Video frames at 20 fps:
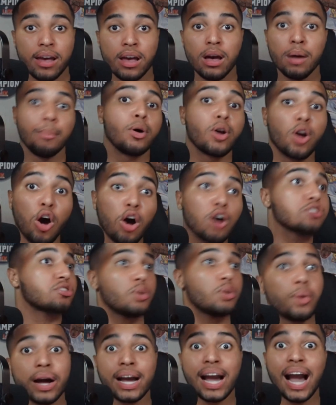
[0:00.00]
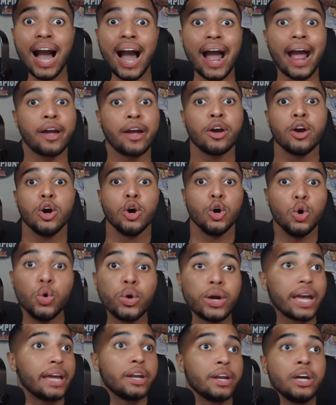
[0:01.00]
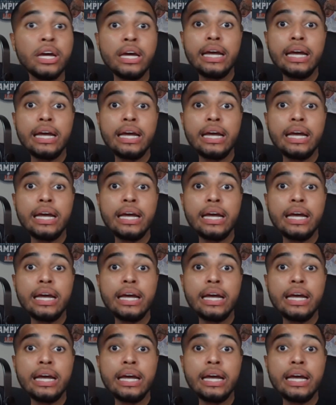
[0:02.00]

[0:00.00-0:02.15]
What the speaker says: but also a guy who can